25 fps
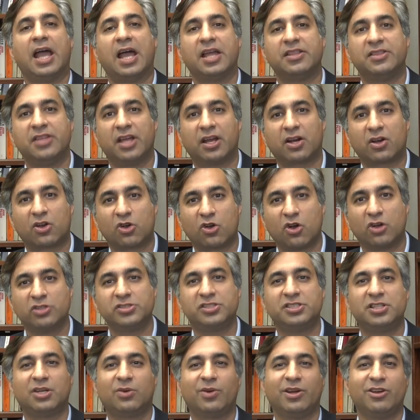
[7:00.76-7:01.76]
and their
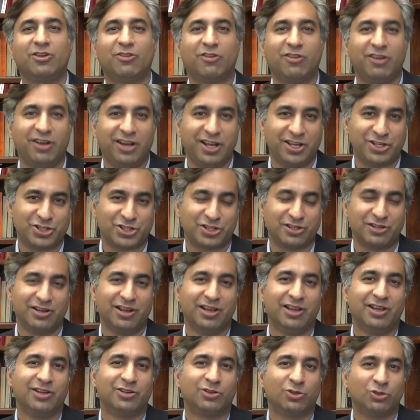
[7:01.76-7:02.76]
consequent relation
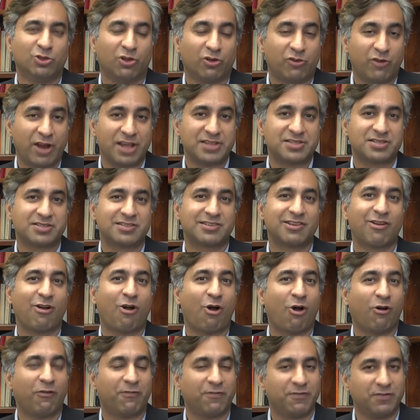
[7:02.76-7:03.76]
to the rest
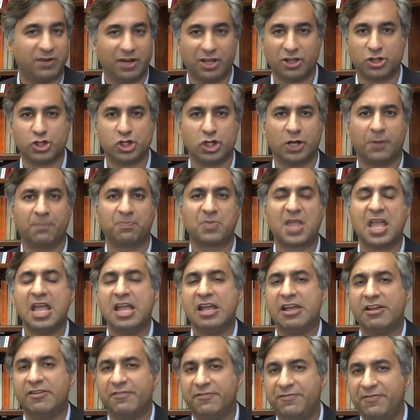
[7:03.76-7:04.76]
of nature."
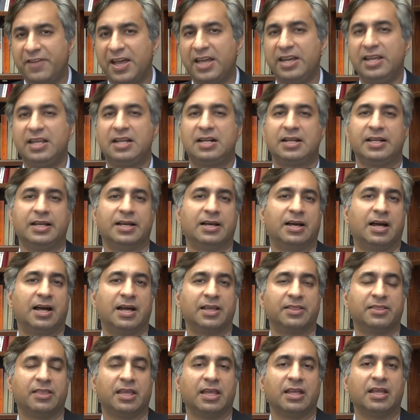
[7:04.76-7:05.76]
Very clear,
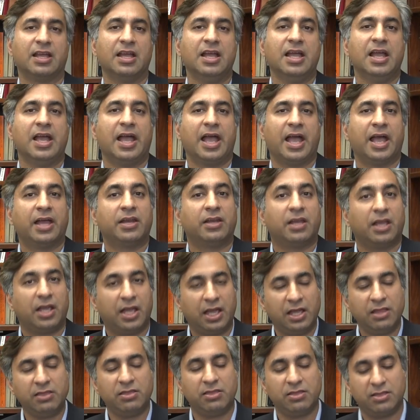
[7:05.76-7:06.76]
I think. And
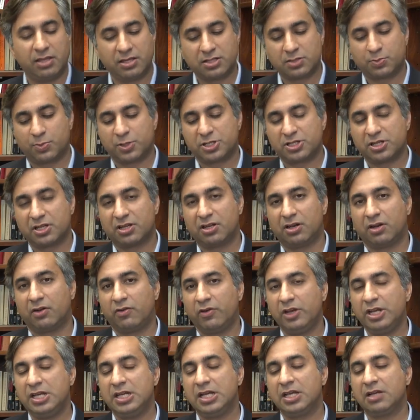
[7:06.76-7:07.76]
in this
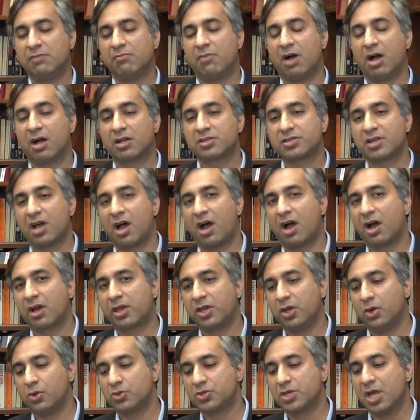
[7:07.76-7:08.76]
particular reading, Marx
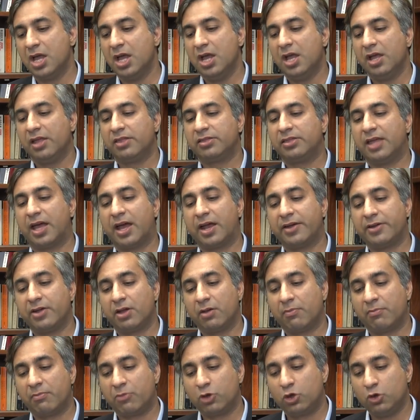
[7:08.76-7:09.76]
argues
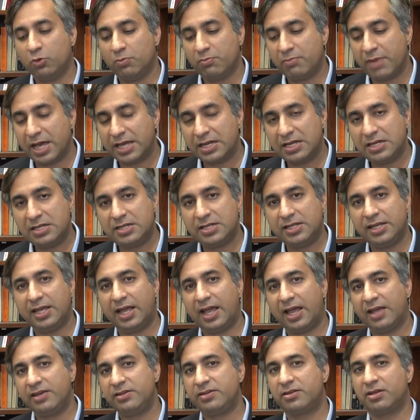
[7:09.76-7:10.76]
that
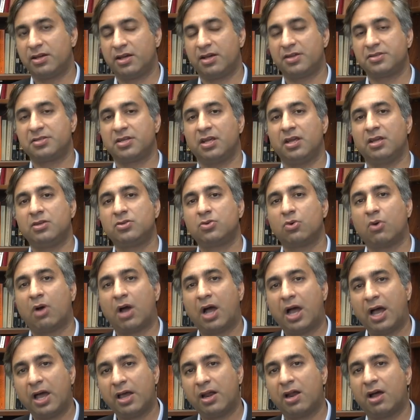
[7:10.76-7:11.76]
humanity enters into
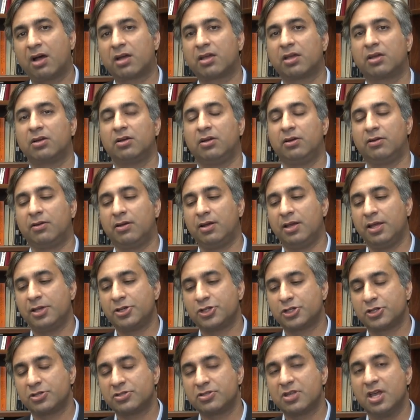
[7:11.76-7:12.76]
hierarchical
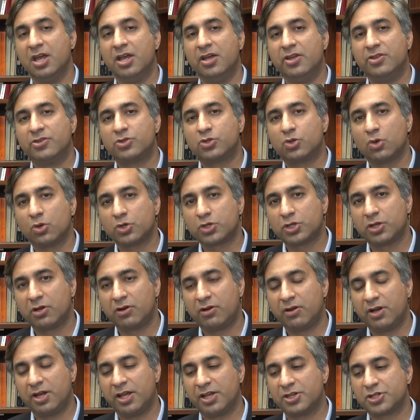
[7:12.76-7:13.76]
relations,
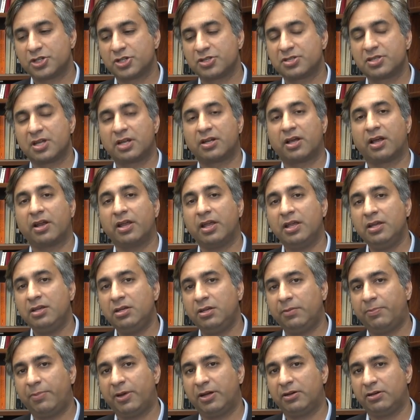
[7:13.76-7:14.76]
social relations that are
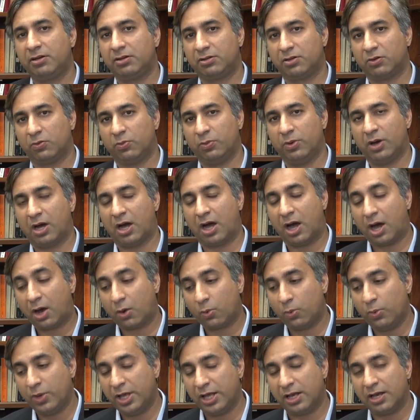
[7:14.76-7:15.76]
independent of
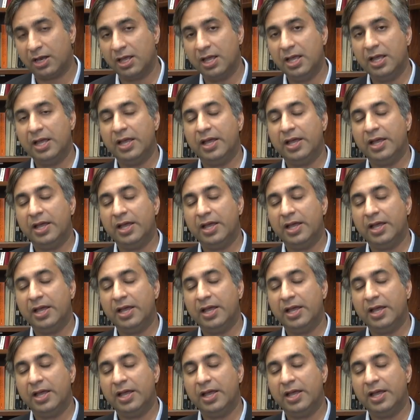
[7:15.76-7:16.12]
our will,